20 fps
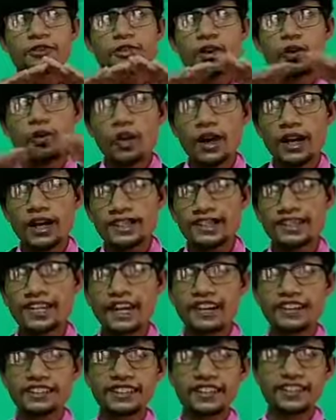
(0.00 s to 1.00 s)
from the worldly
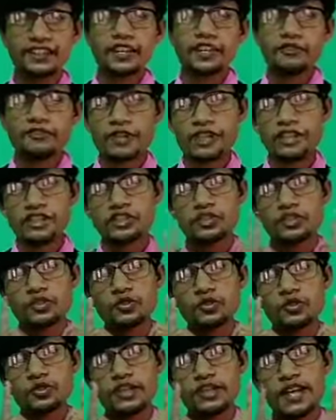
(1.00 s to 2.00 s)
character. Friends,
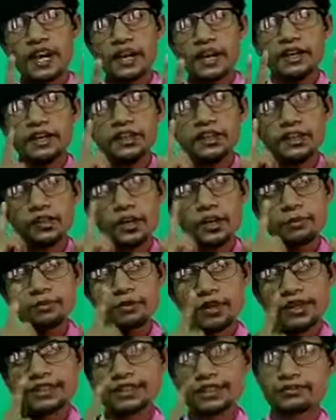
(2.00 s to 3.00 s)
today you have
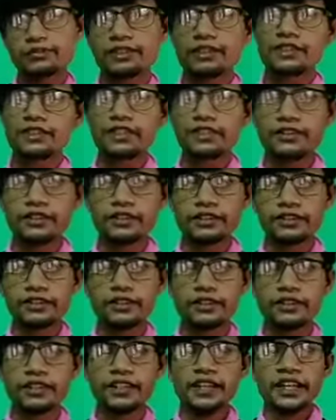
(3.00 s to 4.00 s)
to accept the Sabbath.
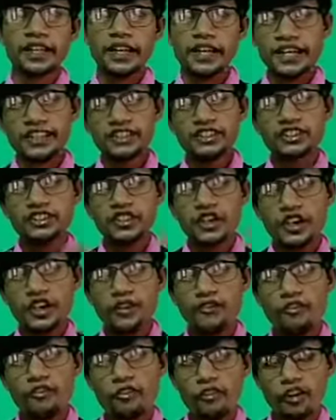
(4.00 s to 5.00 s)
It is not
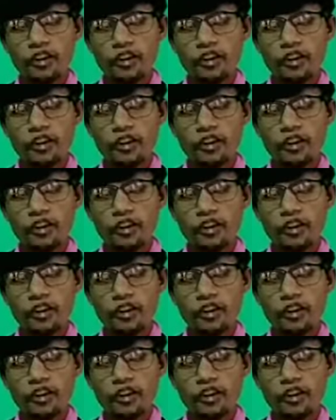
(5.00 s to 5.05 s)
a